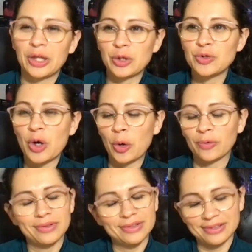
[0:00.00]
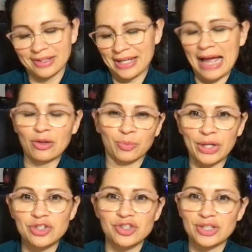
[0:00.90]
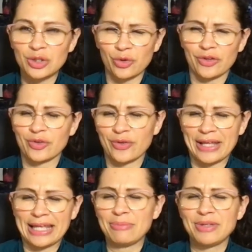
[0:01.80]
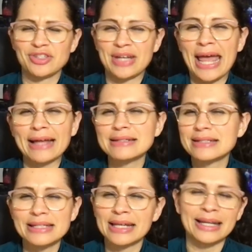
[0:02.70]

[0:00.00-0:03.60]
you know, the calibration or the image enhancing,